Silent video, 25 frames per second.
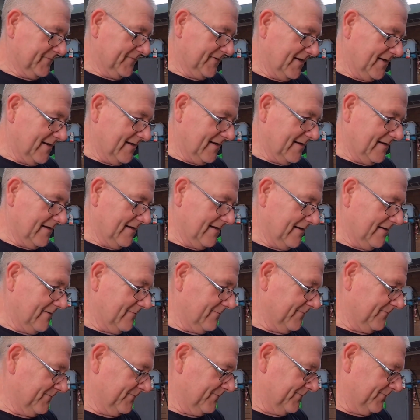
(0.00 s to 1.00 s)

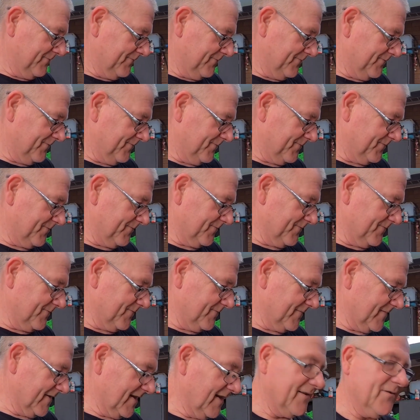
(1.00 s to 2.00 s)

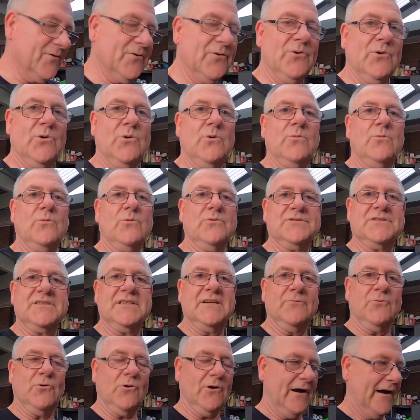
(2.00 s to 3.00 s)
I don't know, we'll
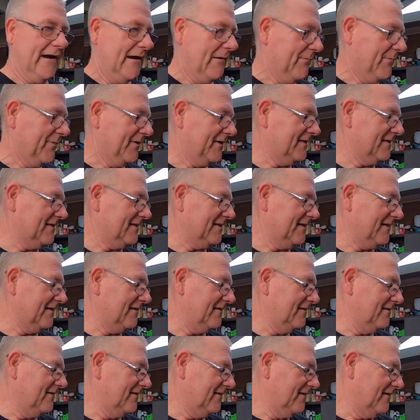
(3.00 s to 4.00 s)
see what happens, eh?
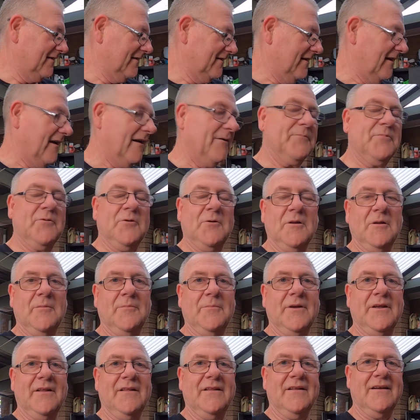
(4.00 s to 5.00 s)
That'll probably
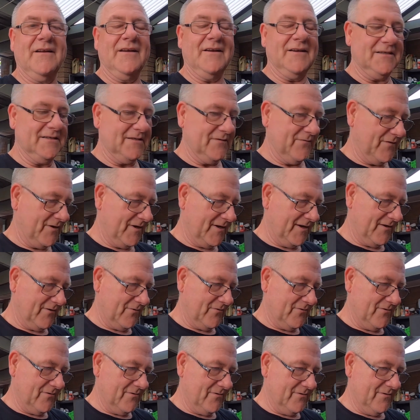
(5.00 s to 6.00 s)
be in the next video.
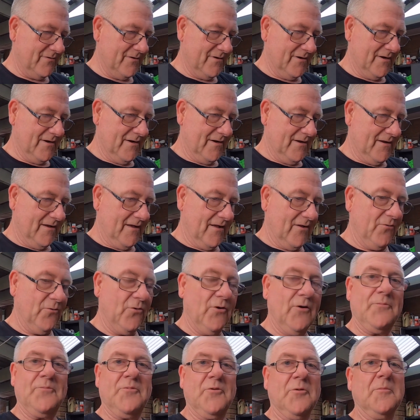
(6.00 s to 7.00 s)

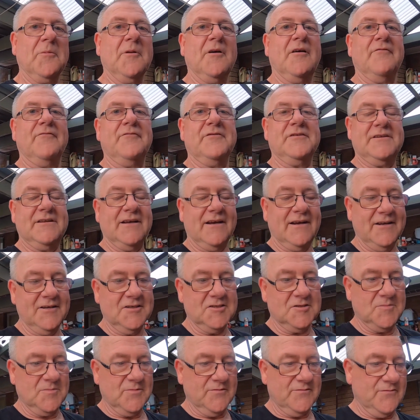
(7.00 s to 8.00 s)
Although I'll probably have the
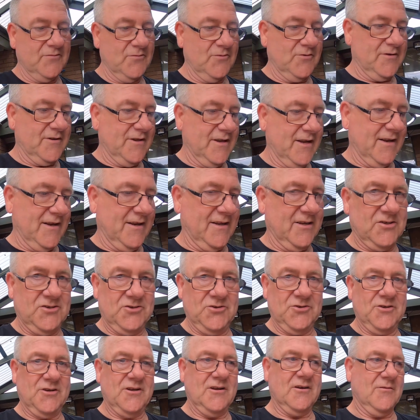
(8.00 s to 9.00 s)
tyres before then. They
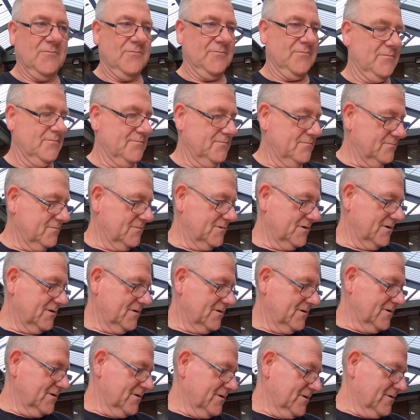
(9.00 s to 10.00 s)
should come
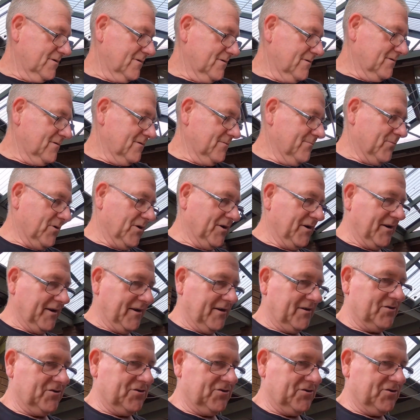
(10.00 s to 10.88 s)
Monday or